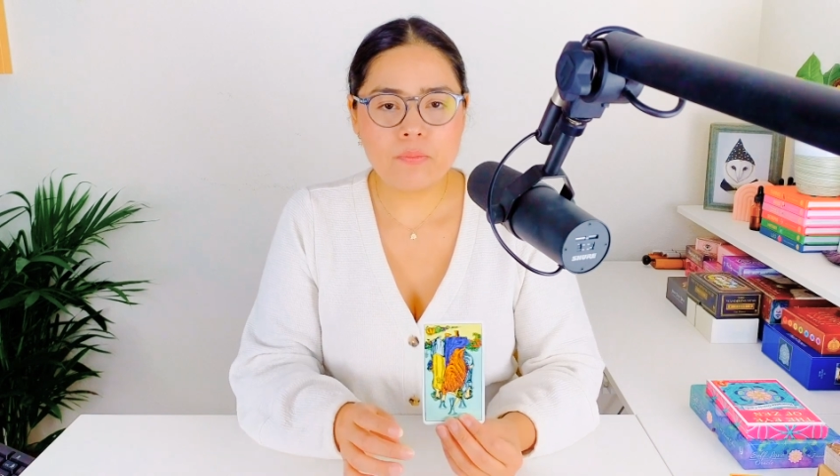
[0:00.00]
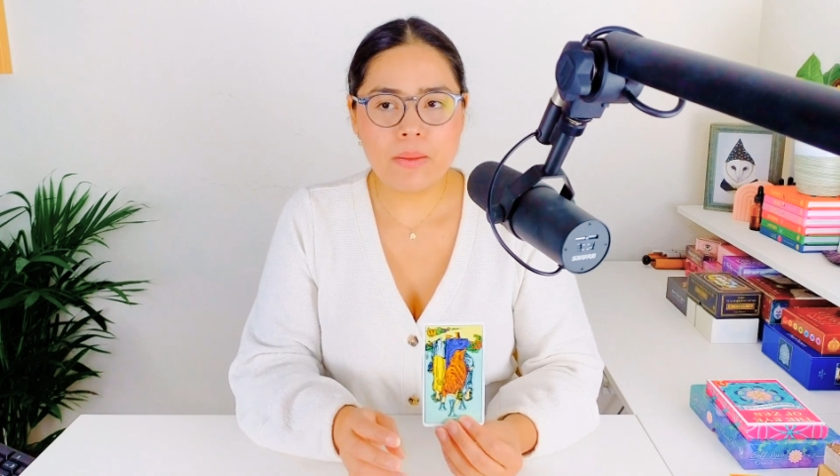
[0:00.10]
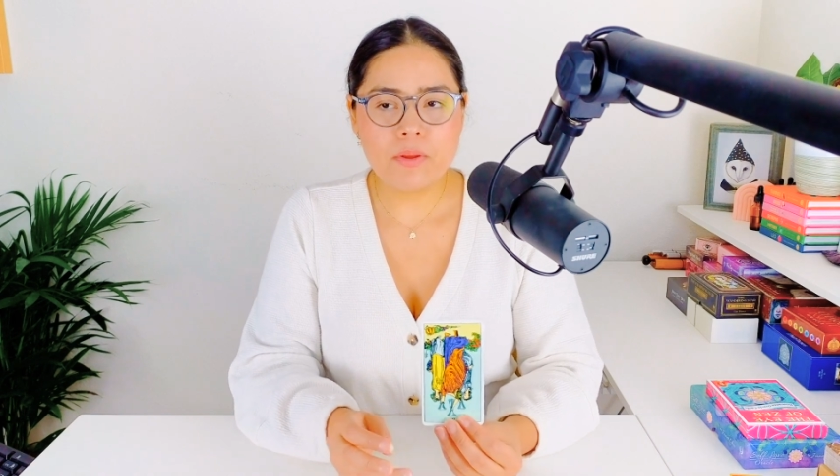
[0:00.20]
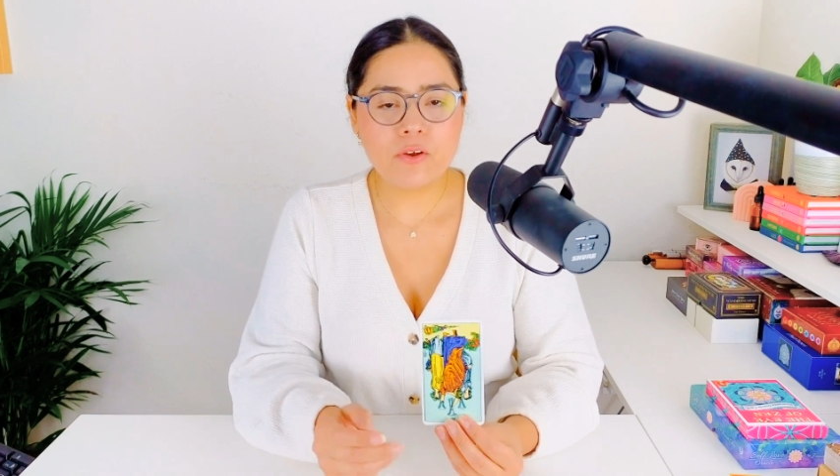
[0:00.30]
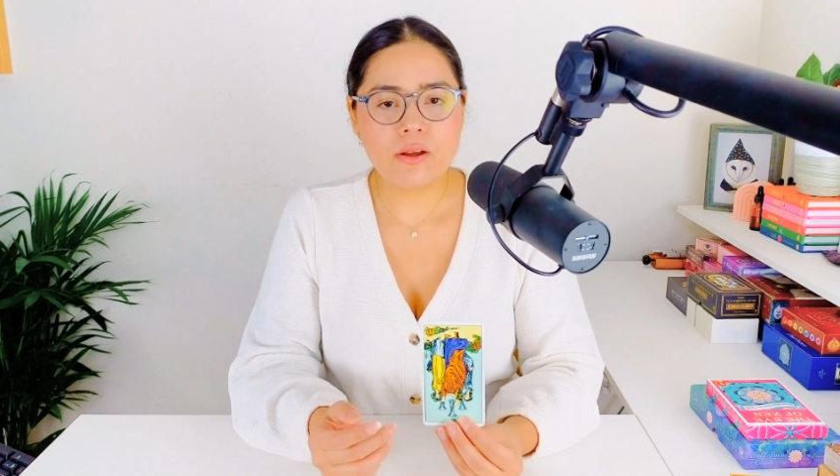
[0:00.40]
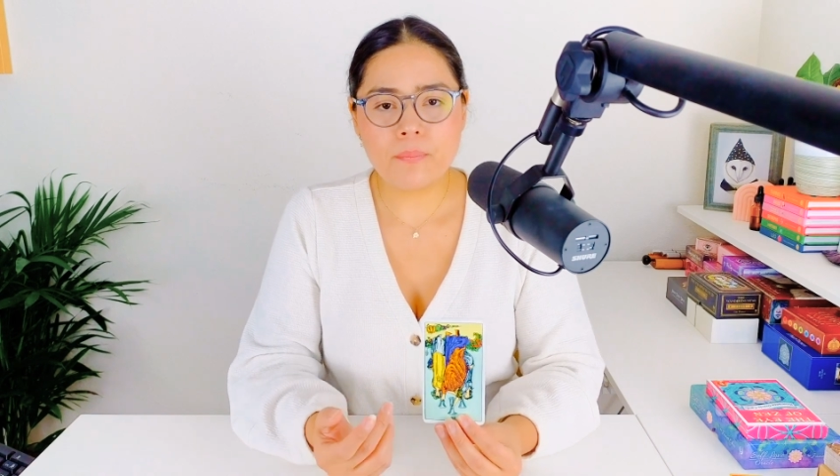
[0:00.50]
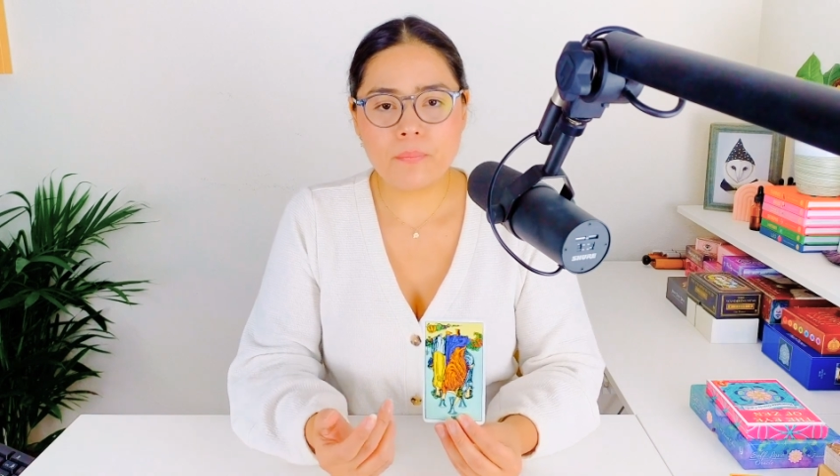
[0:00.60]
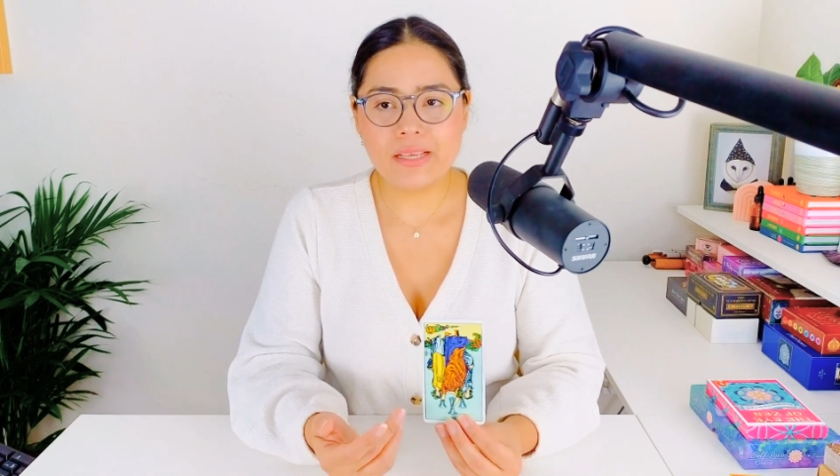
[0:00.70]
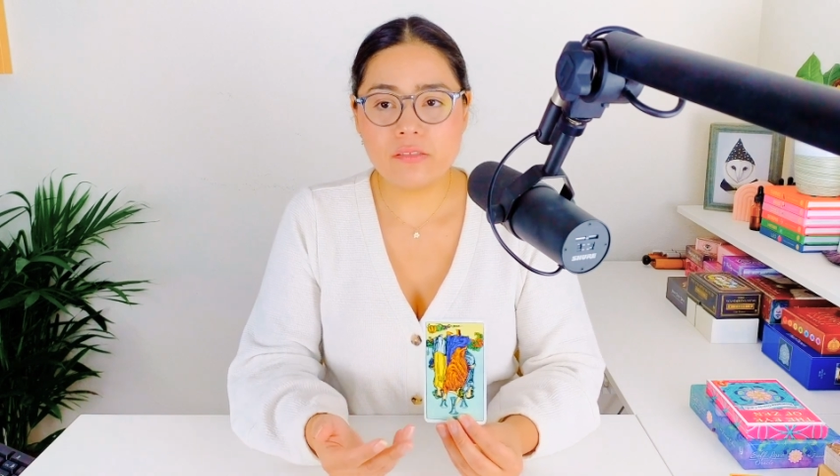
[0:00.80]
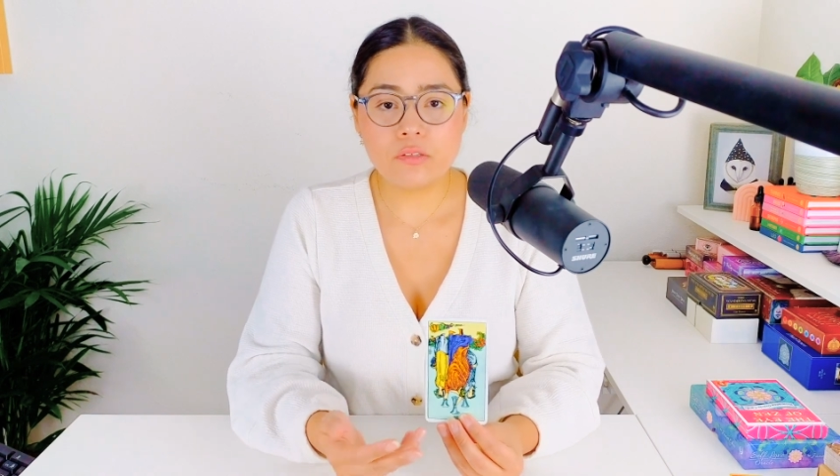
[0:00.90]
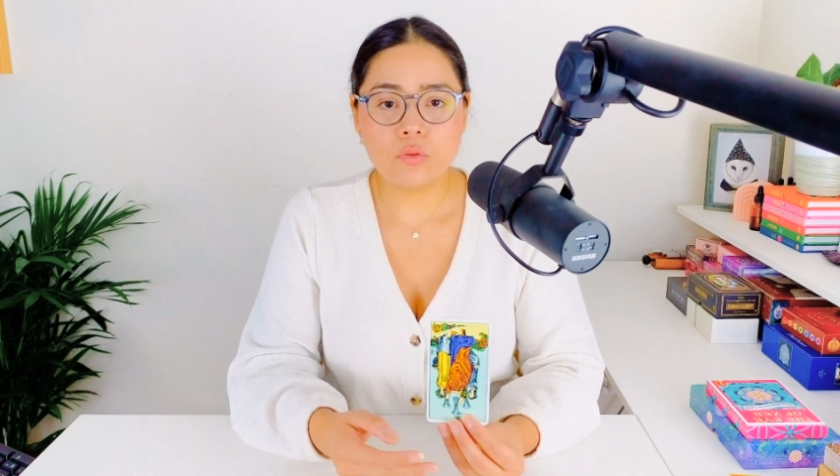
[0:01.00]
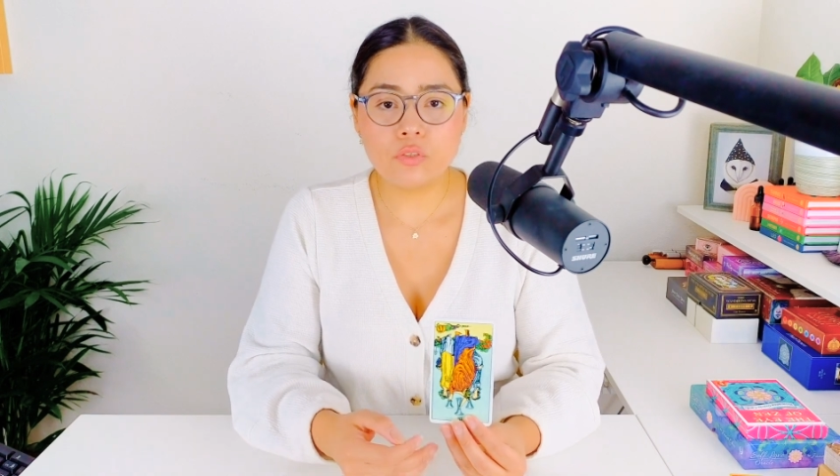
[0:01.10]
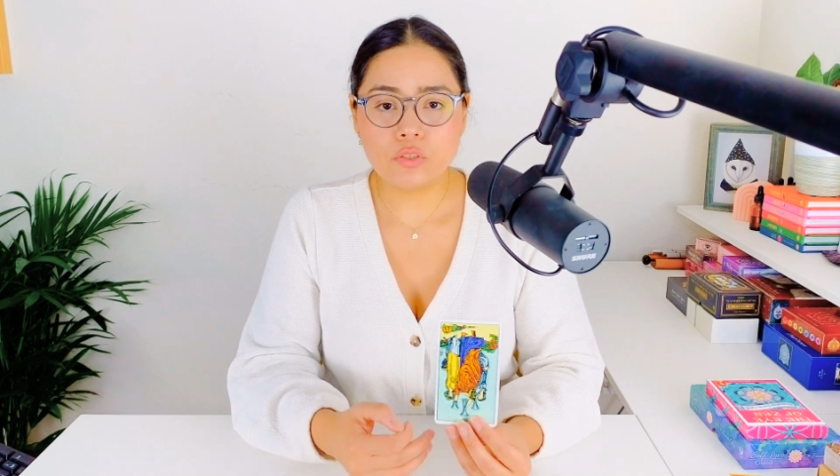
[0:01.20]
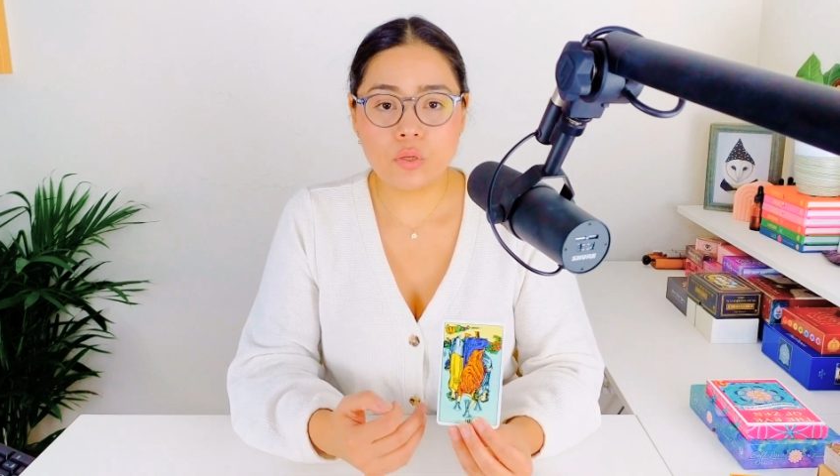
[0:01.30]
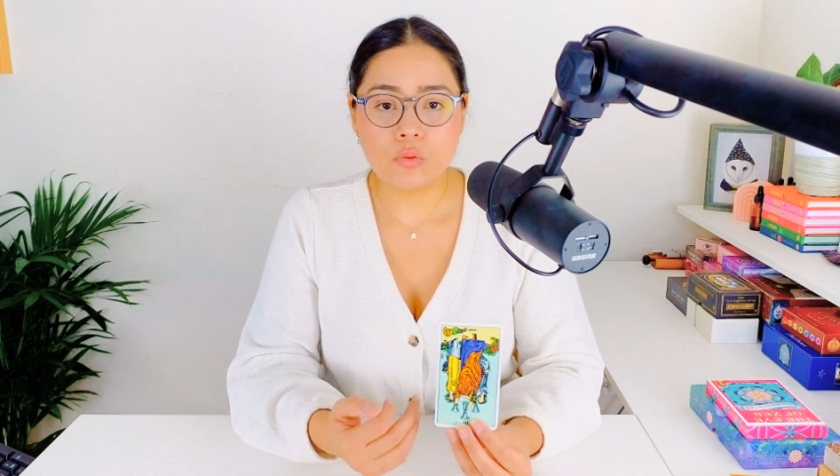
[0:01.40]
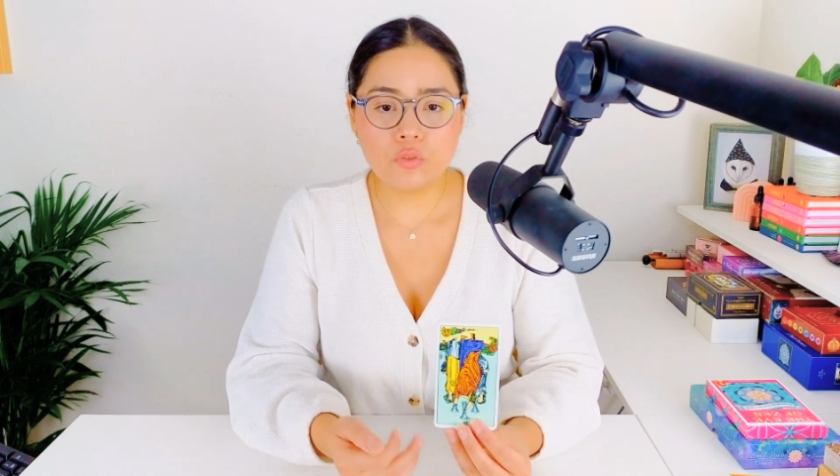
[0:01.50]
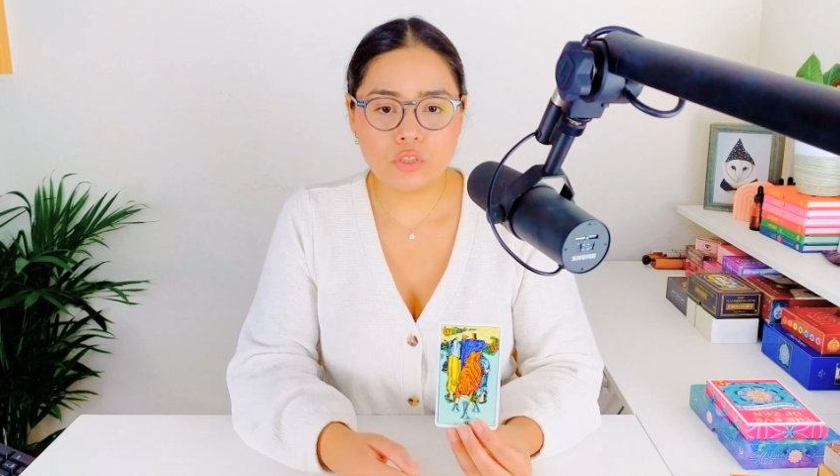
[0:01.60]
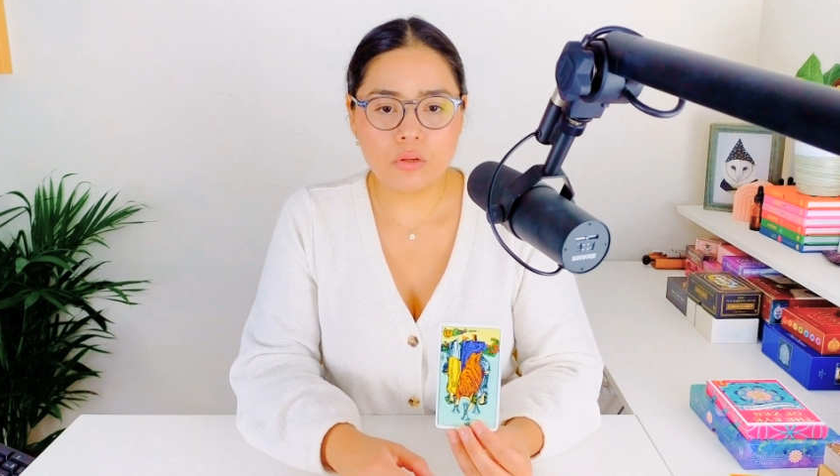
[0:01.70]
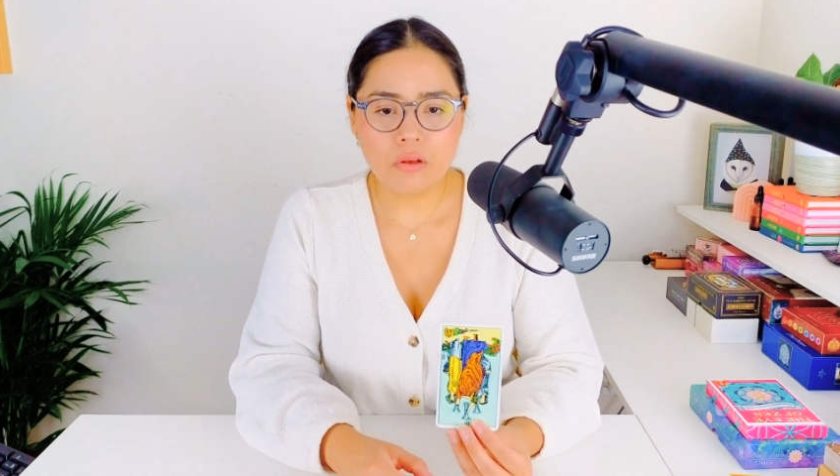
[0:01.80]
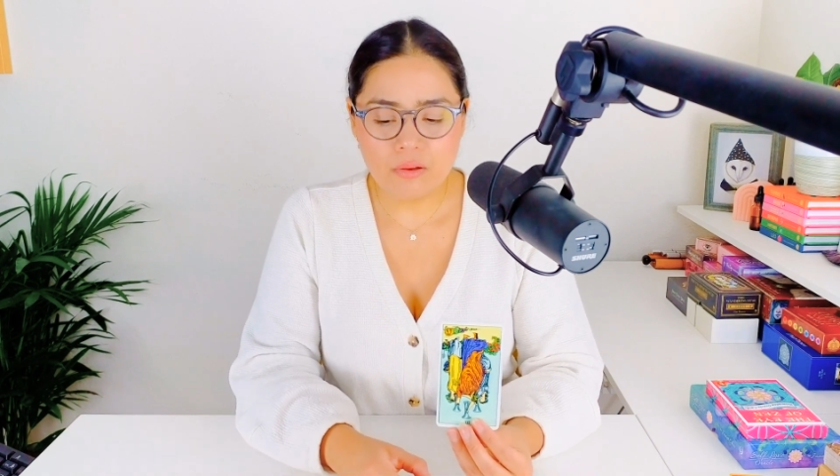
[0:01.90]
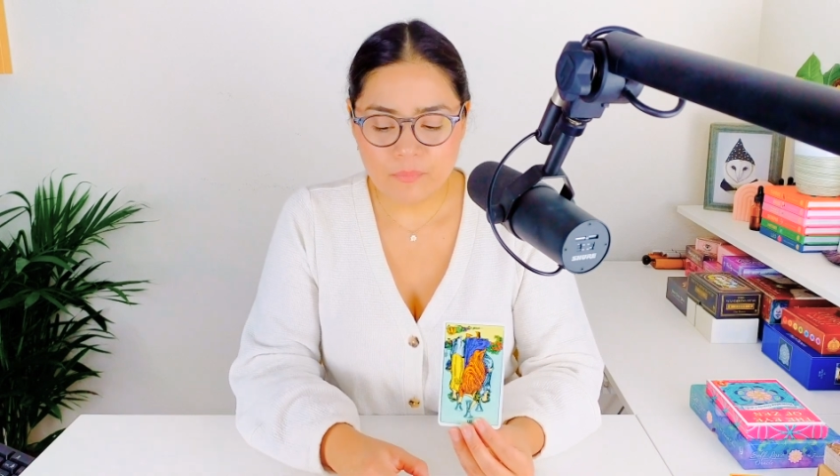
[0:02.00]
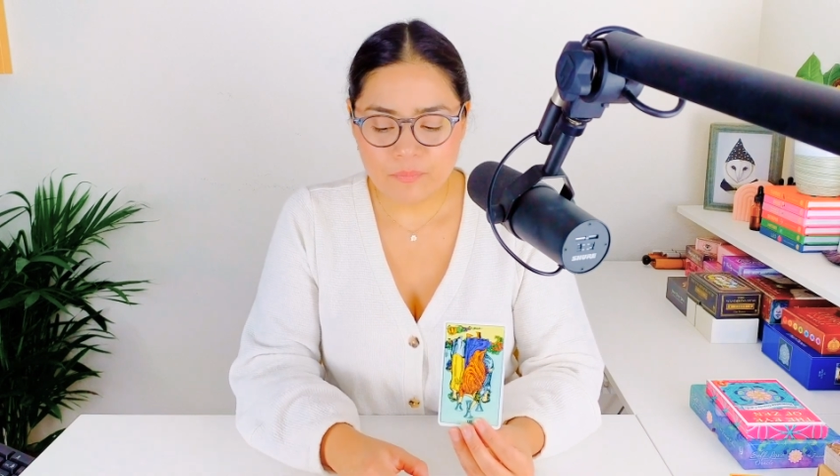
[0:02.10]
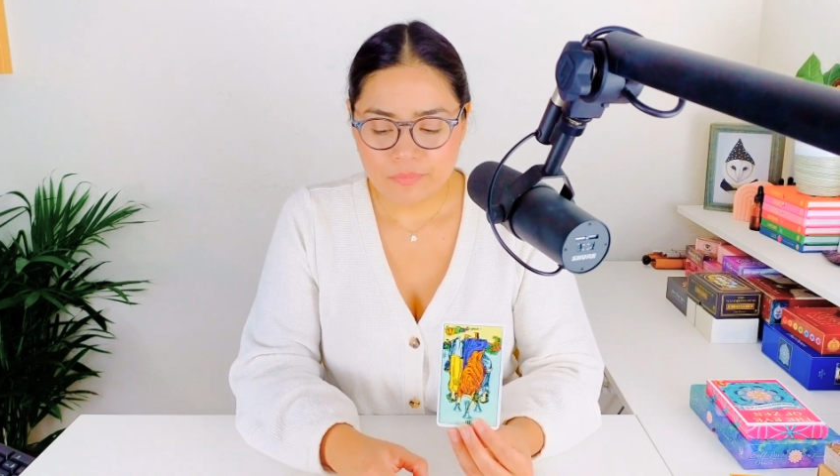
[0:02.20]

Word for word: Maybe you're not being so social.